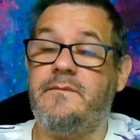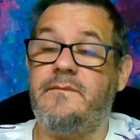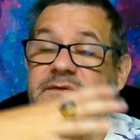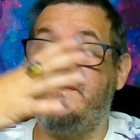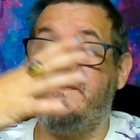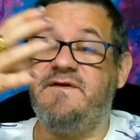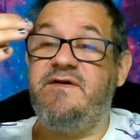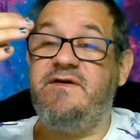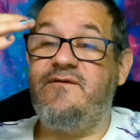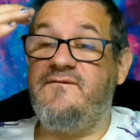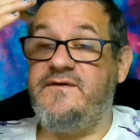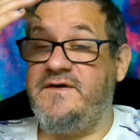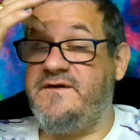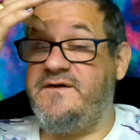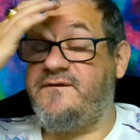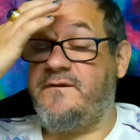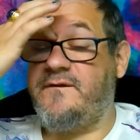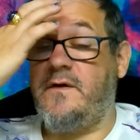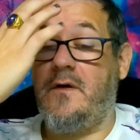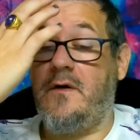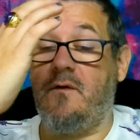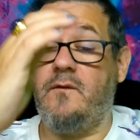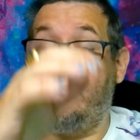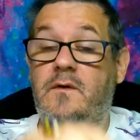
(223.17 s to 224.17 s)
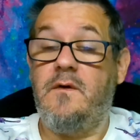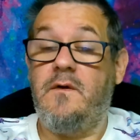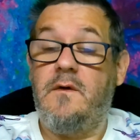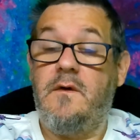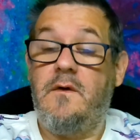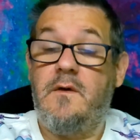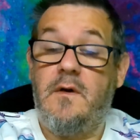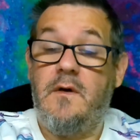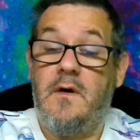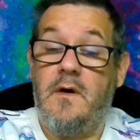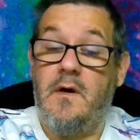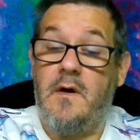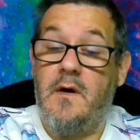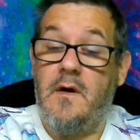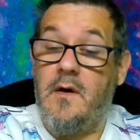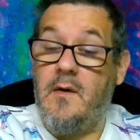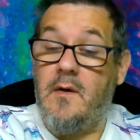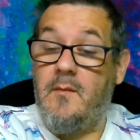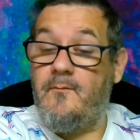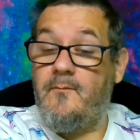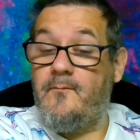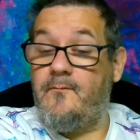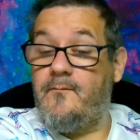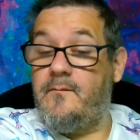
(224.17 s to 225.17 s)
TV show.
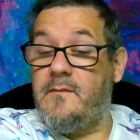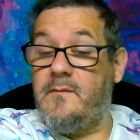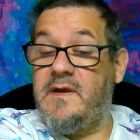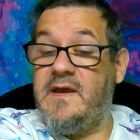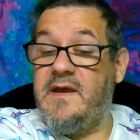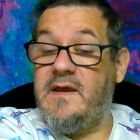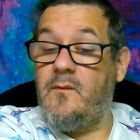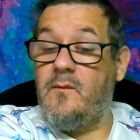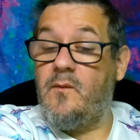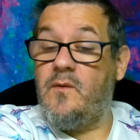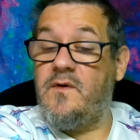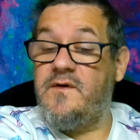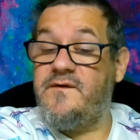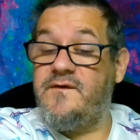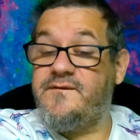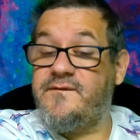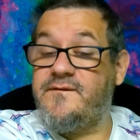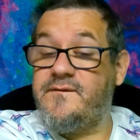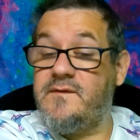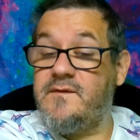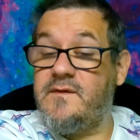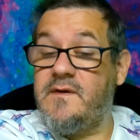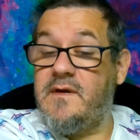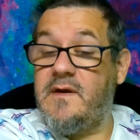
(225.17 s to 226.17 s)
It was